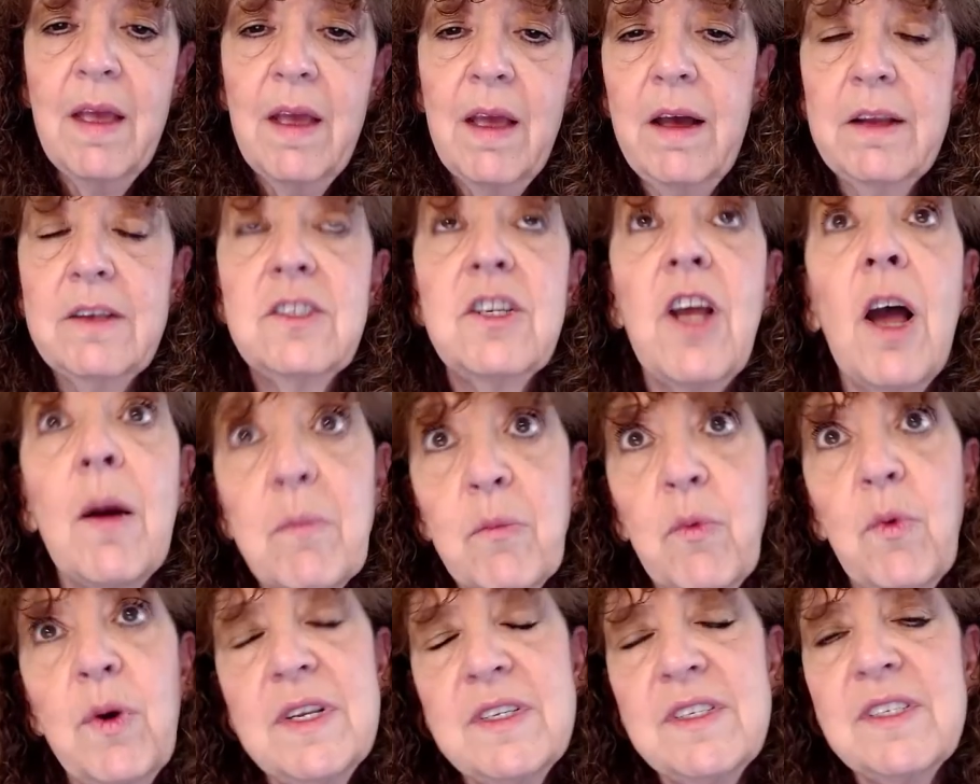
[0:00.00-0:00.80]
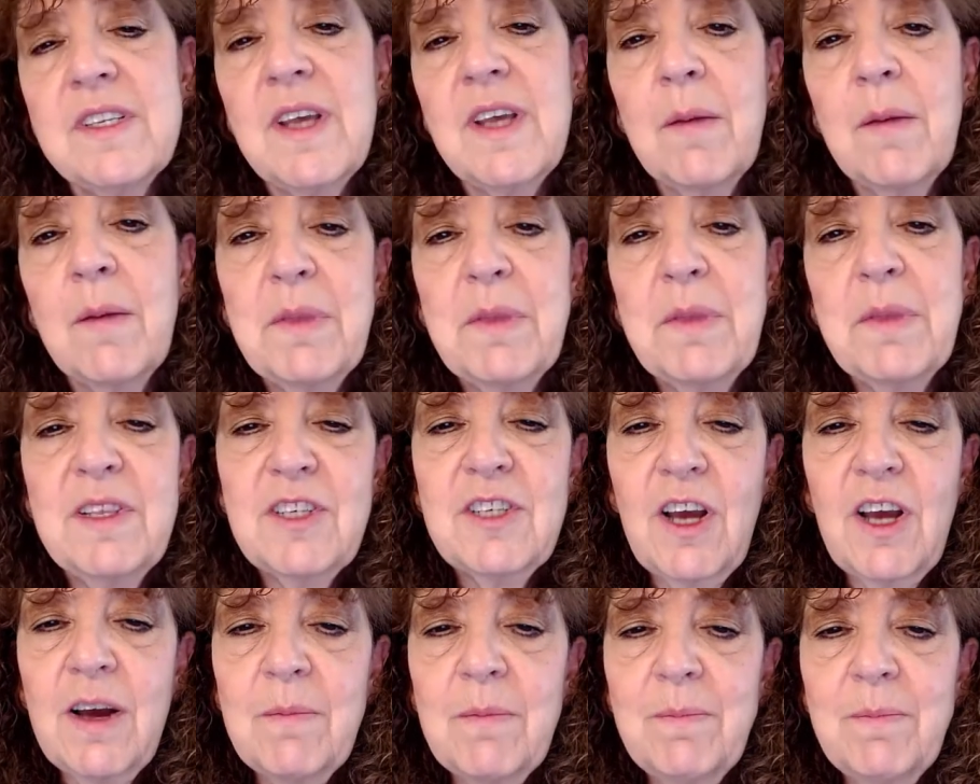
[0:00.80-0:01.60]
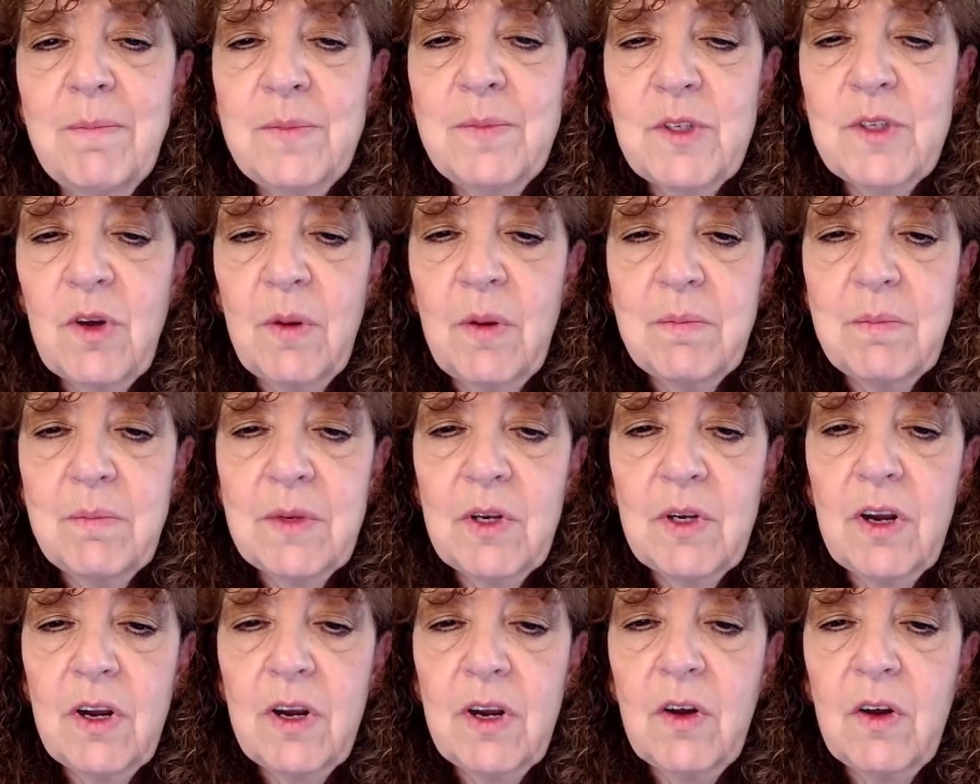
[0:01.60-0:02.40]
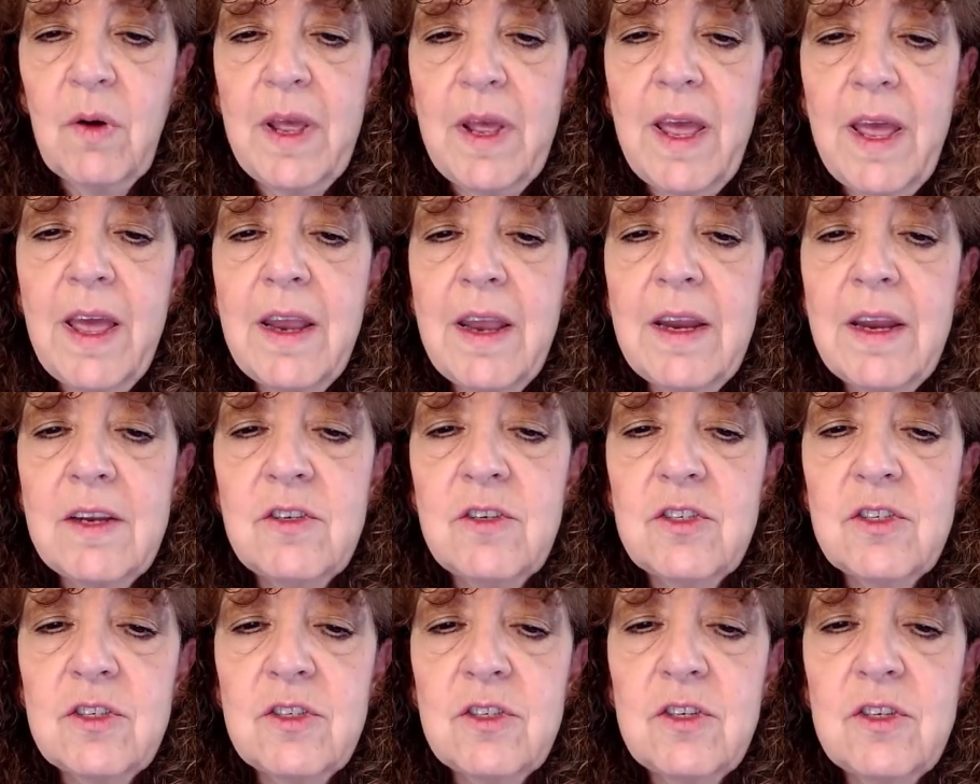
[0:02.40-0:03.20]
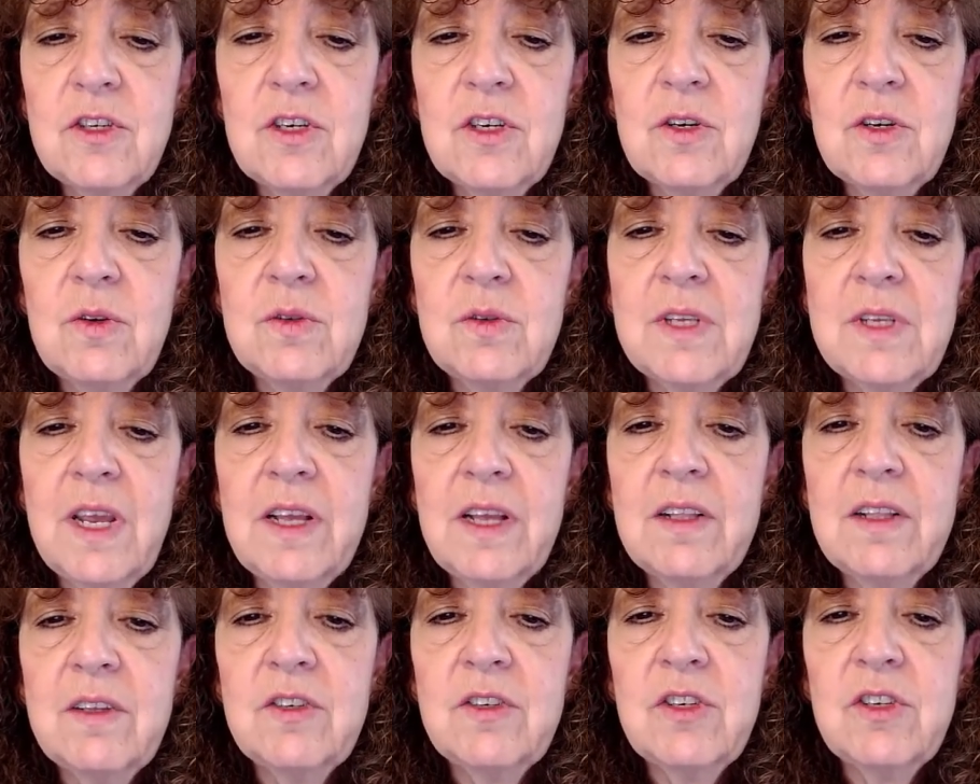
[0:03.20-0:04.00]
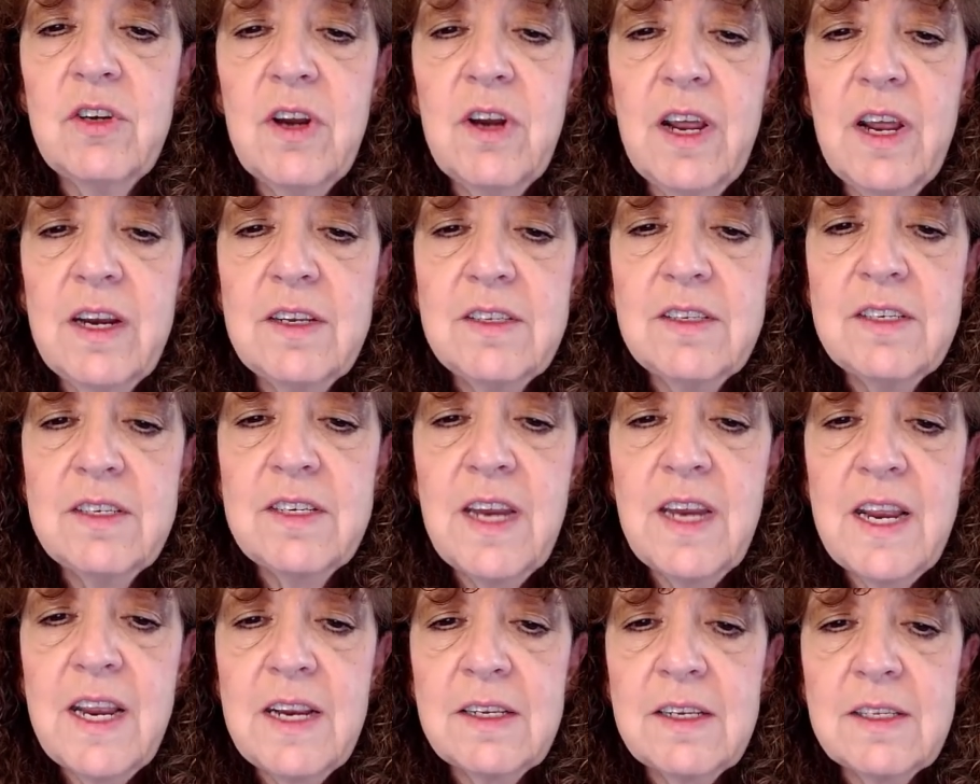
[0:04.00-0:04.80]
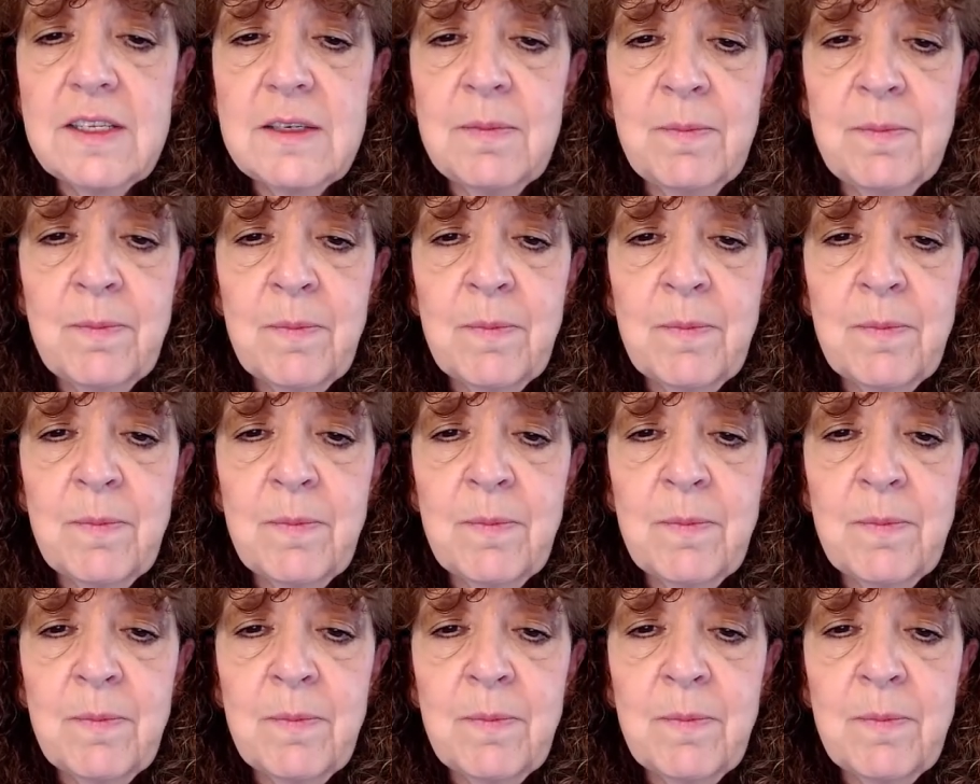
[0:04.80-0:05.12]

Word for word: top ones up at the top. So I'm going to go ahead and just choose English United States.